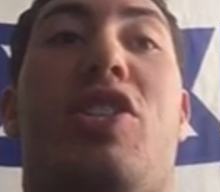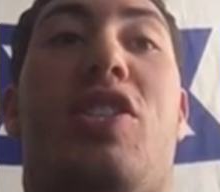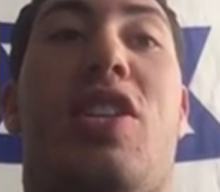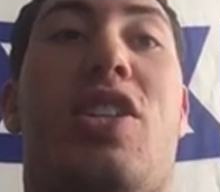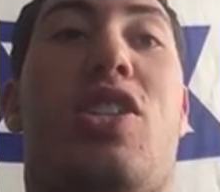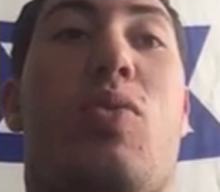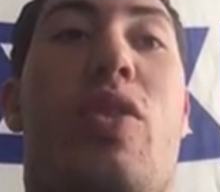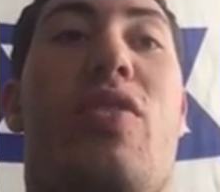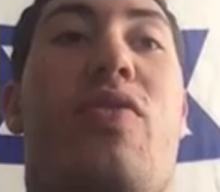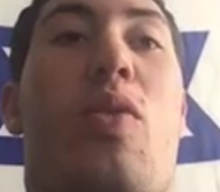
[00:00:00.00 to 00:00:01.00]

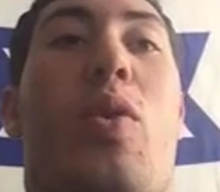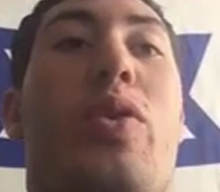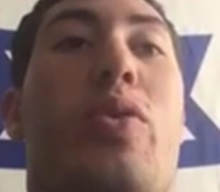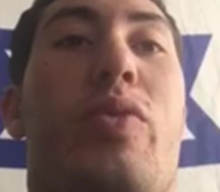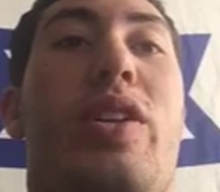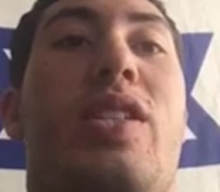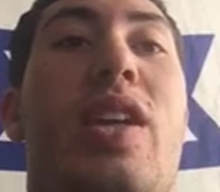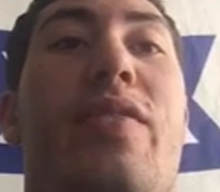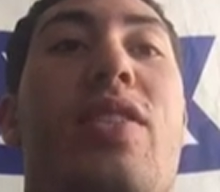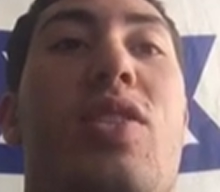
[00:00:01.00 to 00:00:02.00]

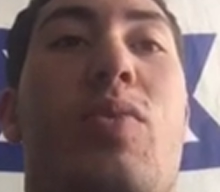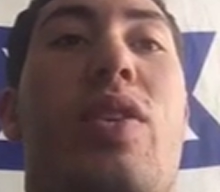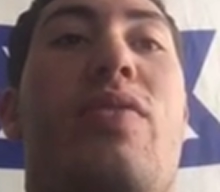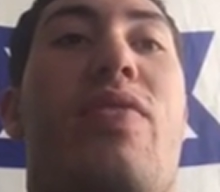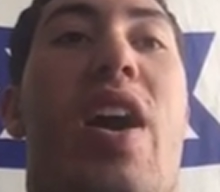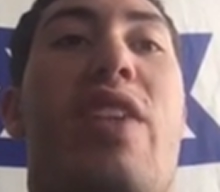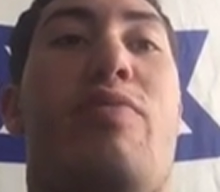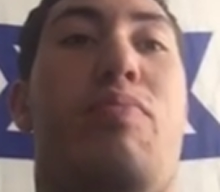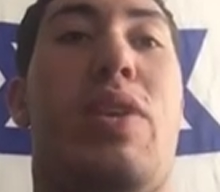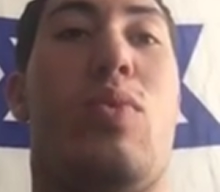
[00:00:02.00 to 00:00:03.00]

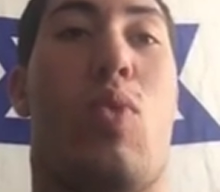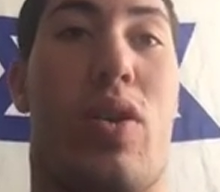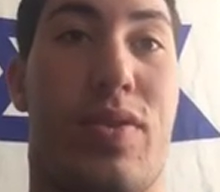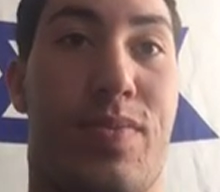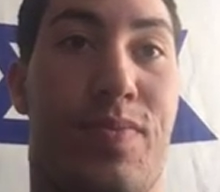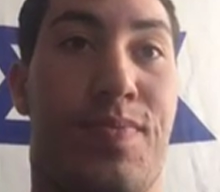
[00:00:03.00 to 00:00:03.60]
6343735B1.